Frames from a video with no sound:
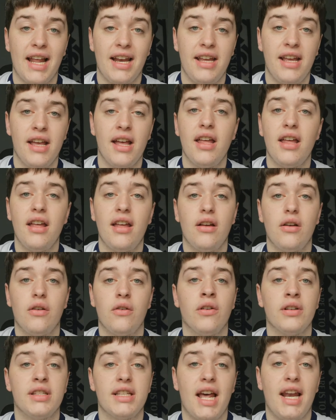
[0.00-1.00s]
Alli.
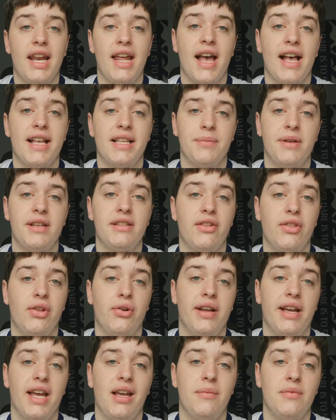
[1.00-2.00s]
Of course, Alli has missed the
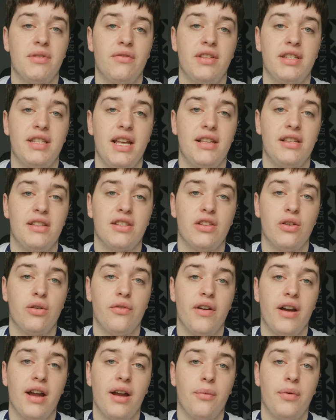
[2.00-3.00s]
3 games of the season so
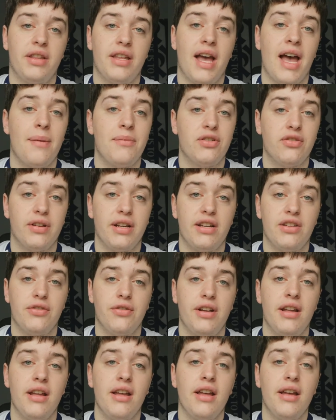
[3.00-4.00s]
far with the hamstring
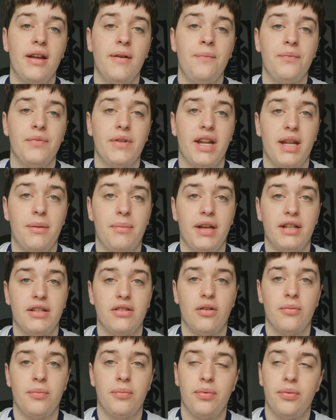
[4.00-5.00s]
injury that he
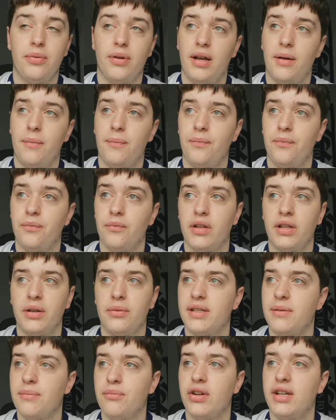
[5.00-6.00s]
picked up, I think it
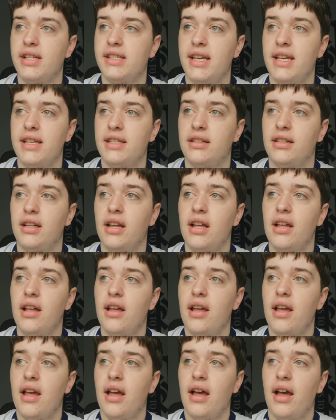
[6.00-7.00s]
was in pre-season,
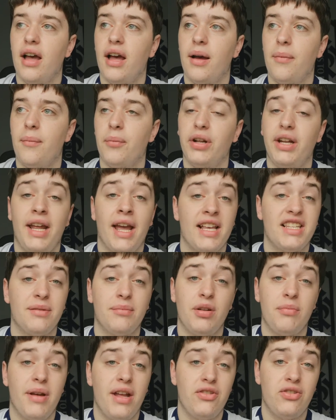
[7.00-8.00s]
but he
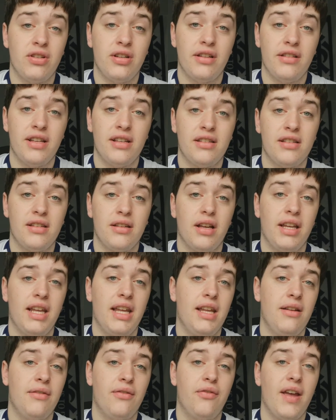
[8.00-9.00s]
hasn't been mentioned in this.
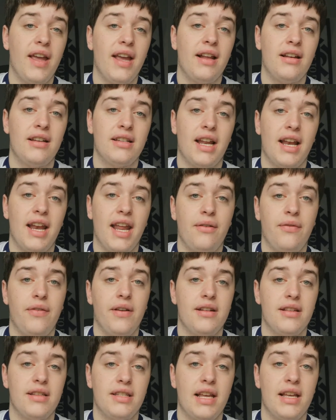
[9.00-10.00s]
He failed a late
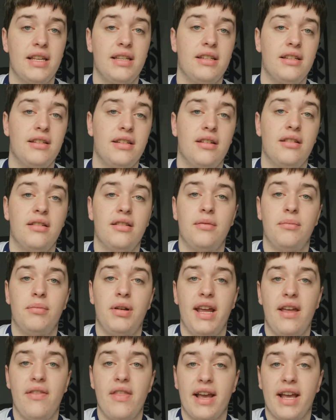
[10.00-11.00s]
fitness test to
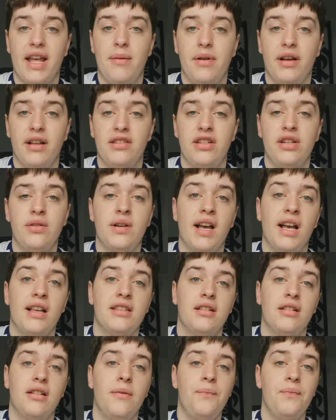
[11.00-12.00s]
play in that game against
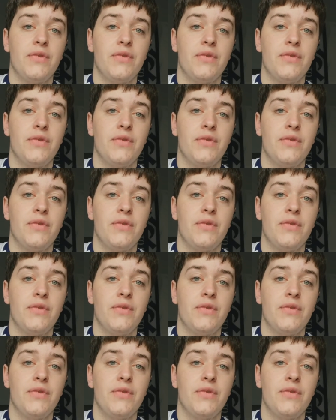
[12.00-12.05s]
Newcastle,